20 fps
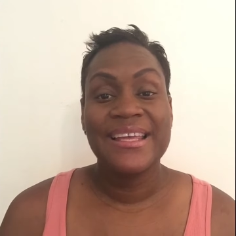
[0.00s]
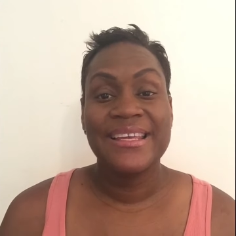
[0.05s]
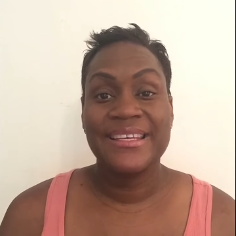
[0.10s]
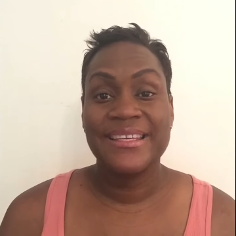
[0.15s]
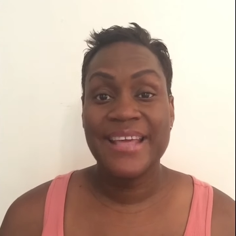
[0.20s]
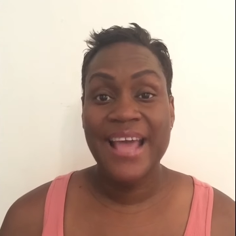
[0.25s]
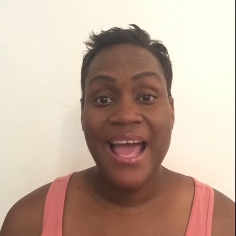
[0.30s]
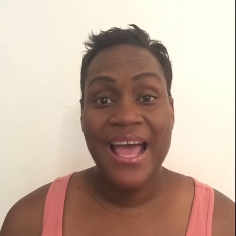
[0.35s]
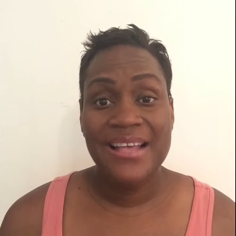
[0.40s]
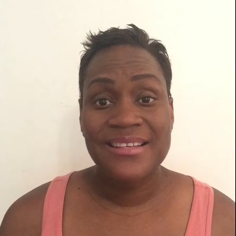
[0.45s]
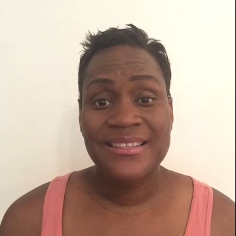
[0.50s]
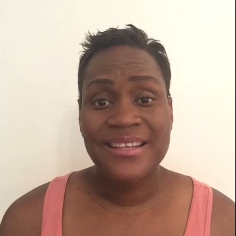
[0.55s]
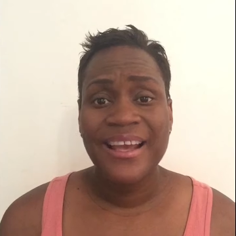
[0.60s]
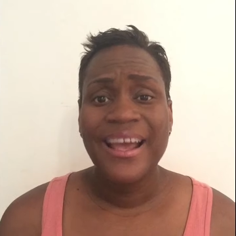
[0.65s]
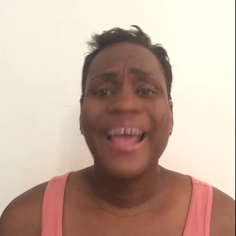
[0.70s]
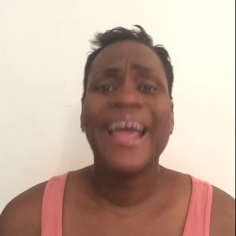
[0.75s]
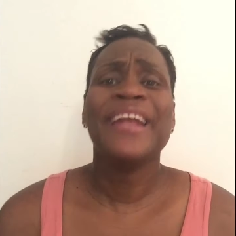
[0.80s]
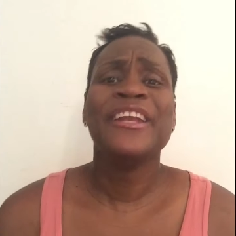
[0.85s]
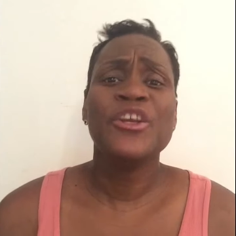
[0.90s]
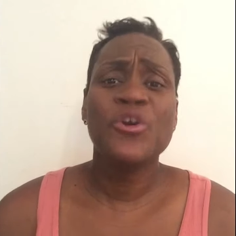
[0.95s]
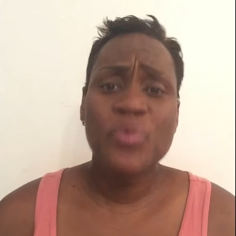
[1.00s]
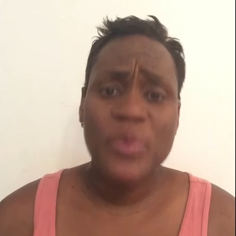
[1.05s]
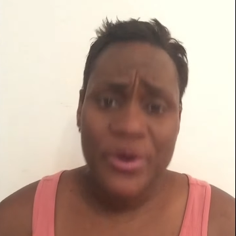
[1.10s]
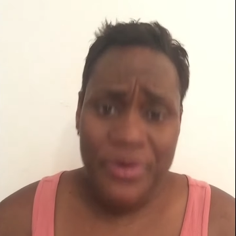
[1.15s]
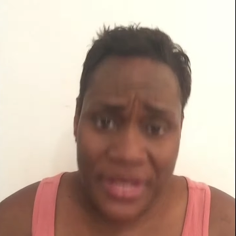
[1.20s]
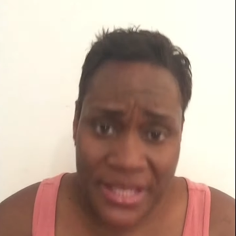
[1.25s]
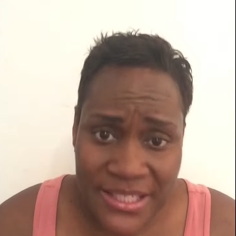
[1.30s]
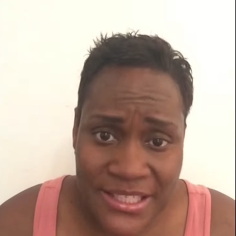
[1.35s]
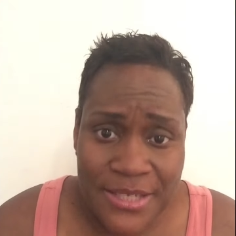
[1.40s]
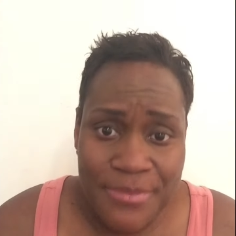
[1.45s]
yes. And you
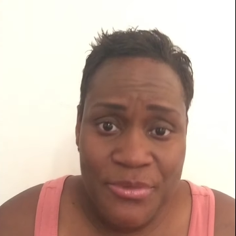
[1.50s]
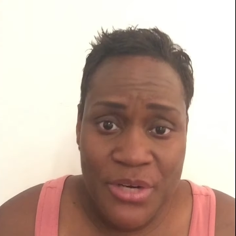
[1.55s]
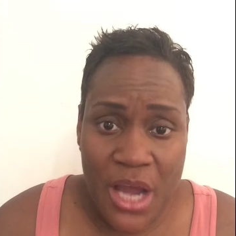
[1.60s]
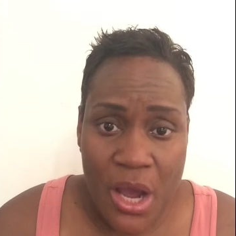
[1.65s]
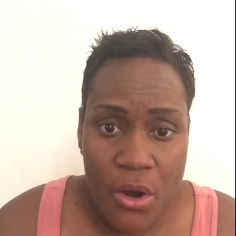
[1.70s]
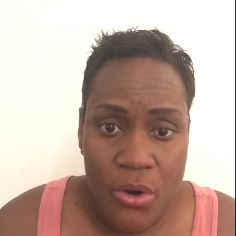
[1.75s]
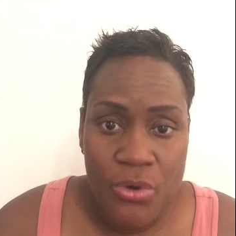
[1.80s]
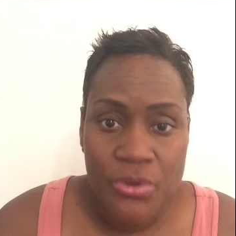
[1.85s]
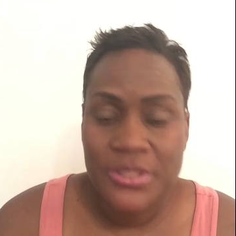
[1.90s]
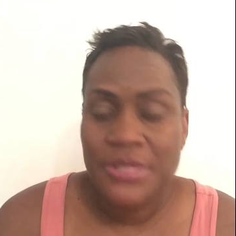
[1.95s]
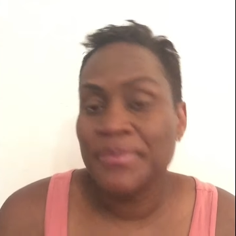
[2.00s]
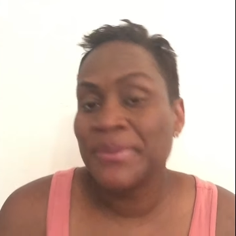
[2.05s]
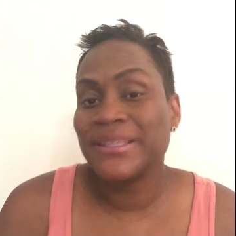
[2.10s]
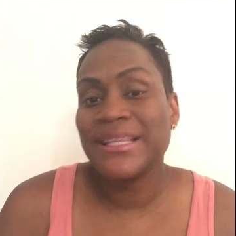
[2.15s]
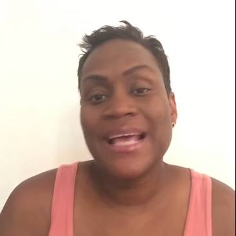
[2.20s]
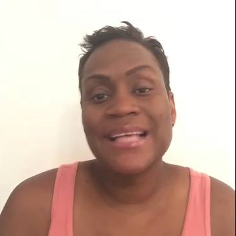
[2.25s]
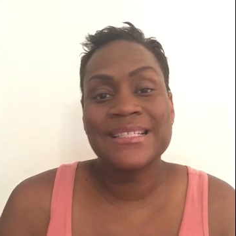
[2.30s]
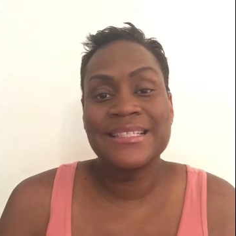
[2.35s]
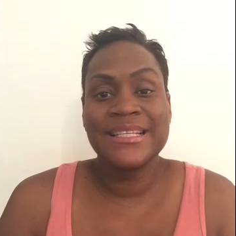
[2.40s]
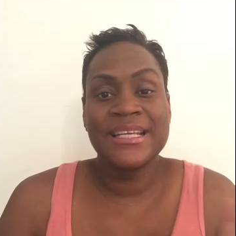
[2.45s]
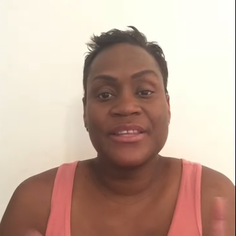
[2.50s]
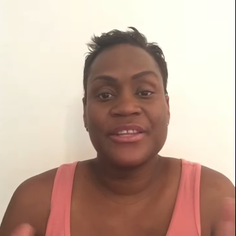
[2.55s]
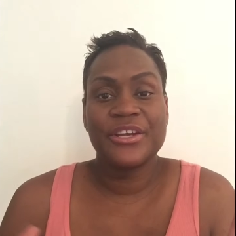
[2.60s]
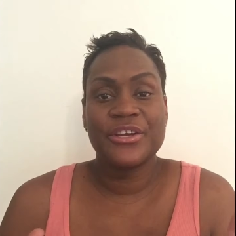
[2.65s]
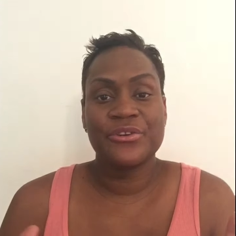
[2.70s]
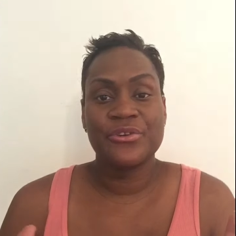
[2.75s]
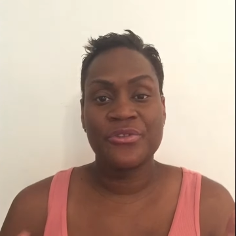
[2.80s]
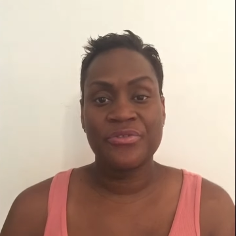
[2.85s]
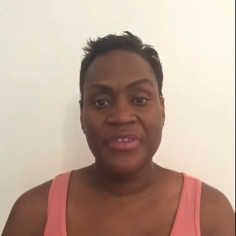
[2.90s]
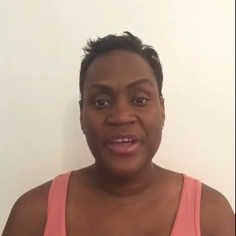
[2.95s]
will get some no's, but that's neither
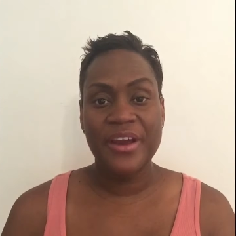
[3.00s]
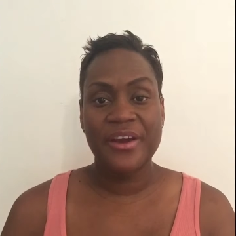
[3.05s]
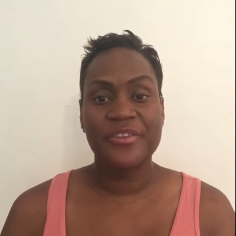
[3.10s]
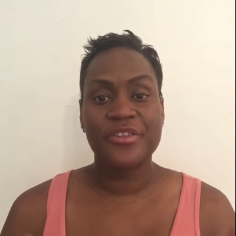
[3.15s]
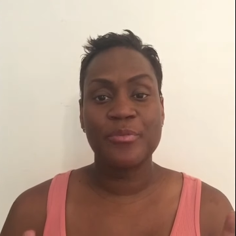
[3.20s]
here nor there.